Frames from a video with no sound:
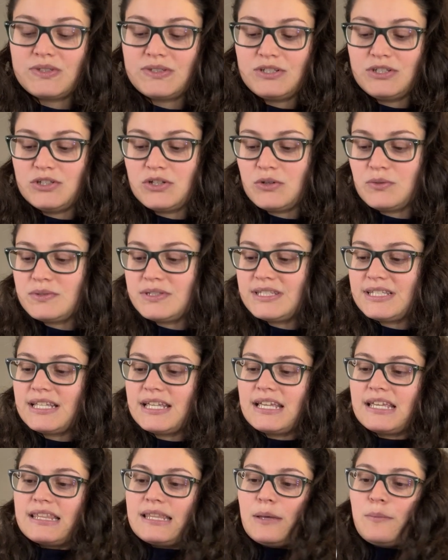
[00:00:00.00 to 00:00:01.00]
you know,
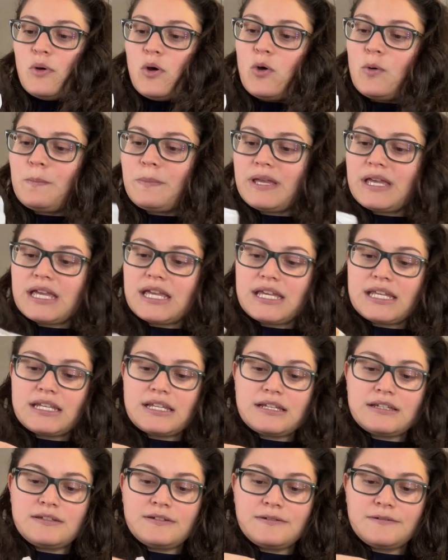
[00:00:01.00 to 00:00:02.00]
seeing them
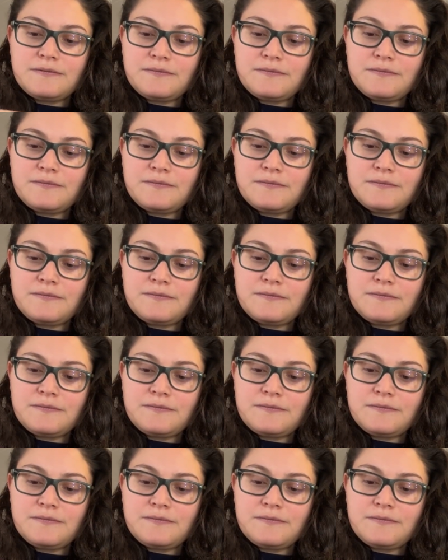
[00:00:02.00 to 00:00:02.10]
open.